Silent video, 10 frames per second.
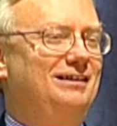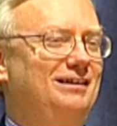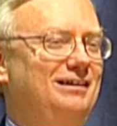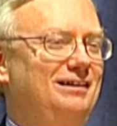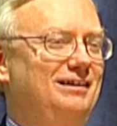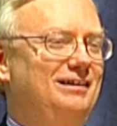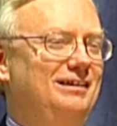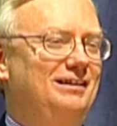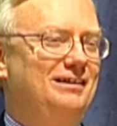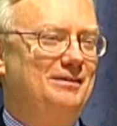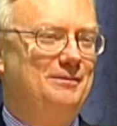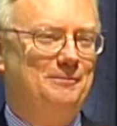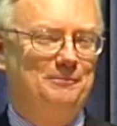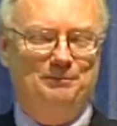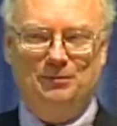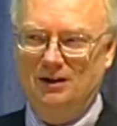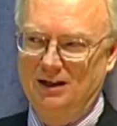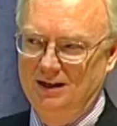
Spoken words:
(no one is talking)